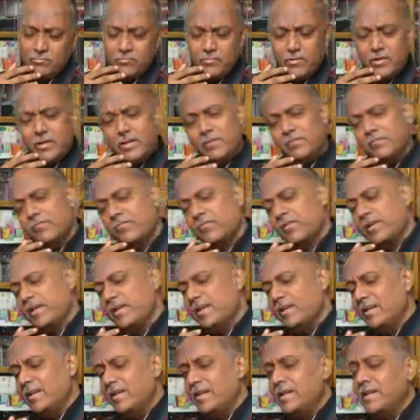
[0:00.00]
very
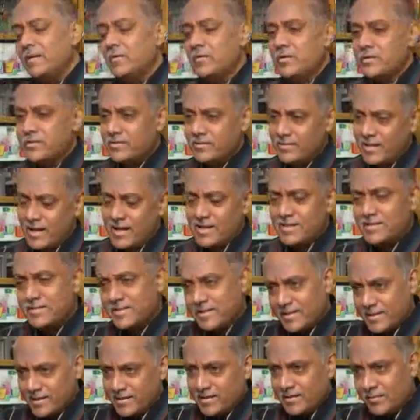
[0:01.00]
freely, he was
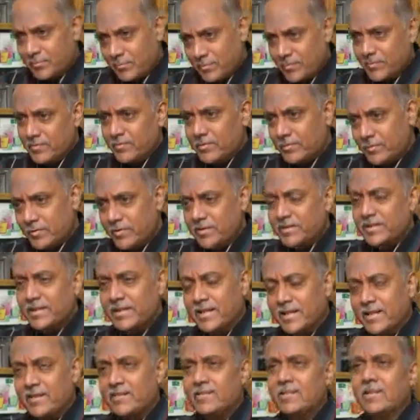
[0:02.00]
dancing and doing the
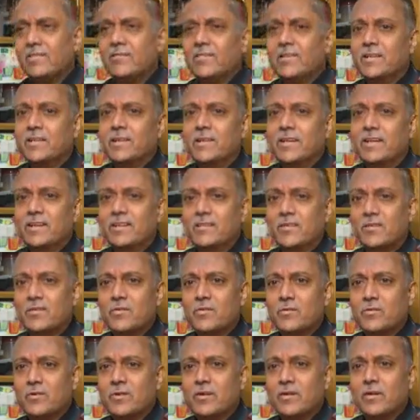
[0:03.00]
Kirtan when the Kirtan
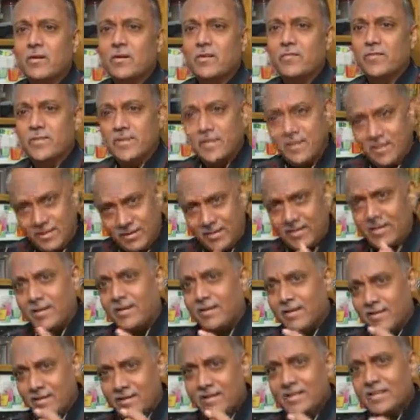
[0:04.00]
was going on with the
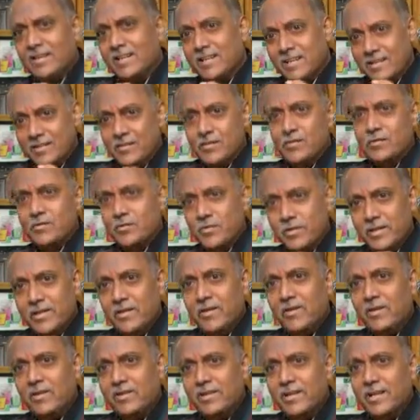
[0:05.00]
ghanta. He was
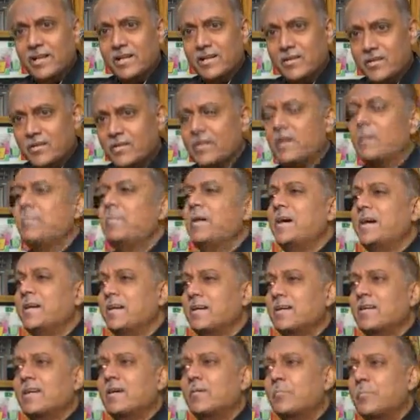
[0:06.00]
doing all that. He was
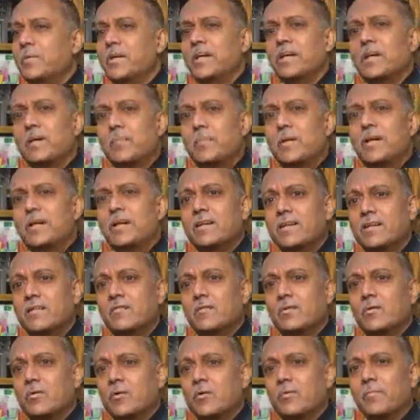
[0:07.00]
abandoned, complete
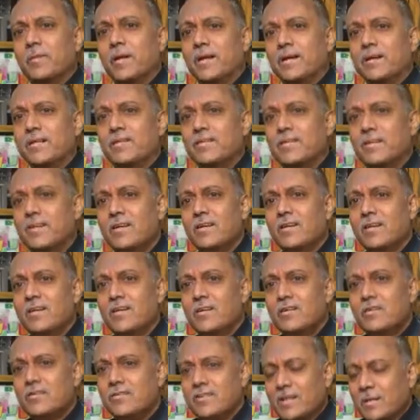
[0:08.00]
abandoned, an old man.
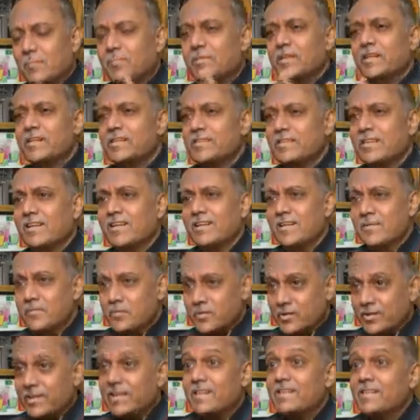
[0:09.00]
So something struck him,
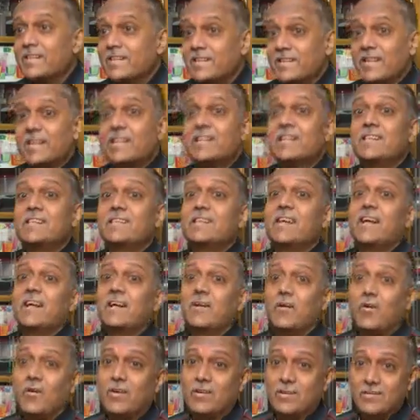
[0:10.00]
so that says
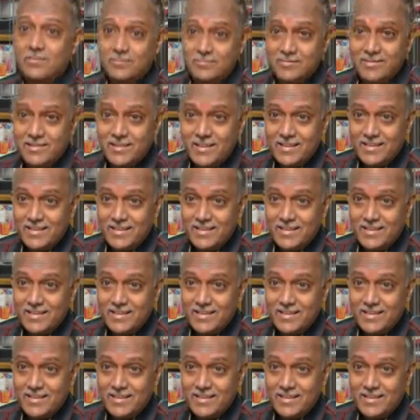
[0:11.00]
I called him.